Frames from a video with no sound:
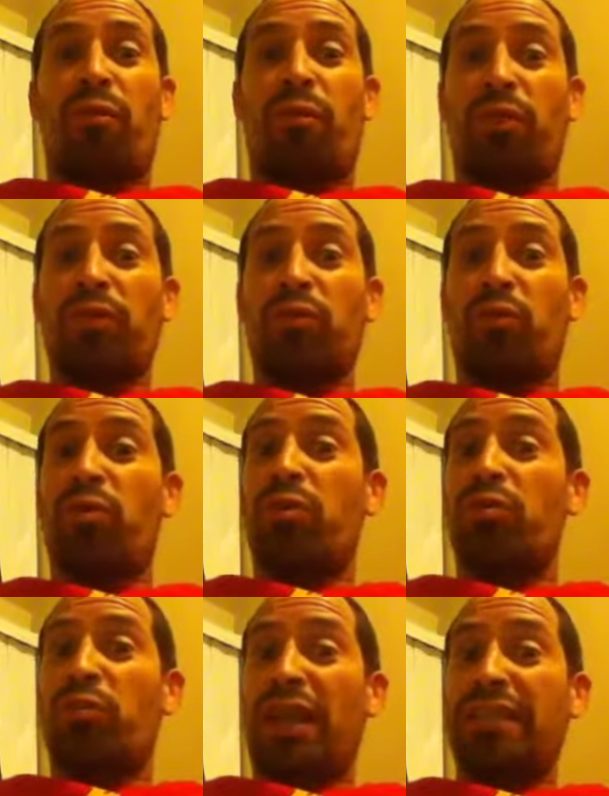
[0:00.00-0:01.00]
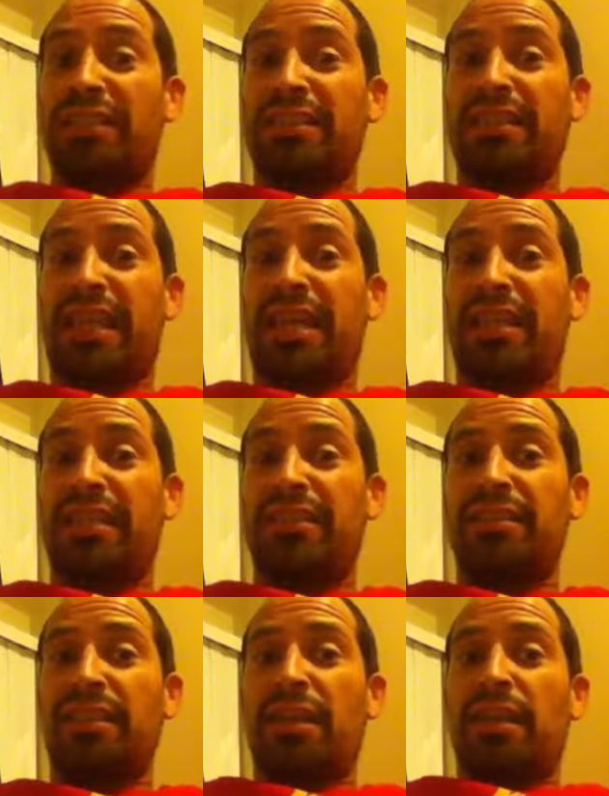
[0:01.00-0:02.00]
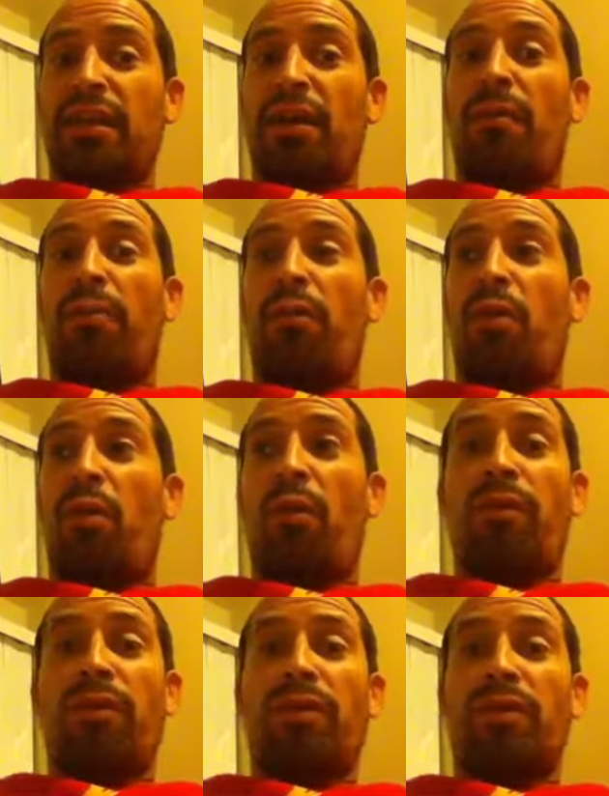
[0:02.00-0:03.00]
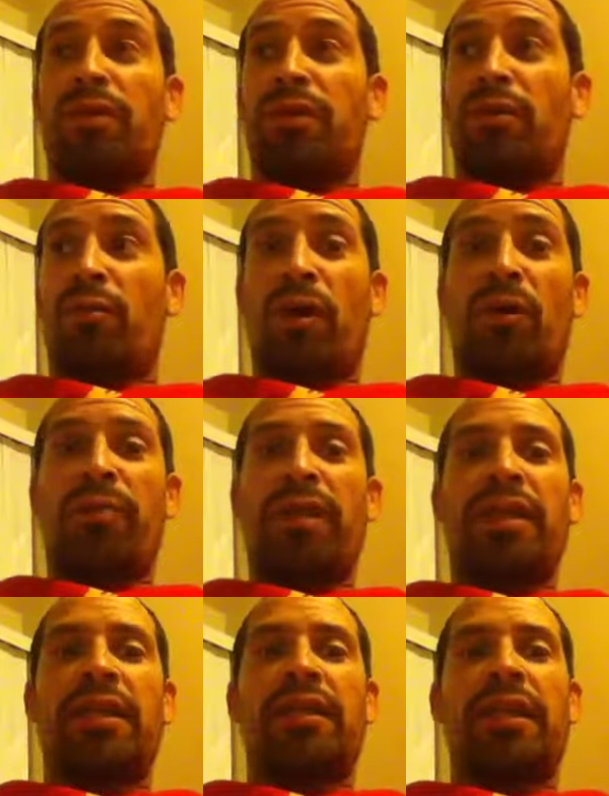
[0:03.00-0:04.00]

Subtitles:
first world white societies over the well-being,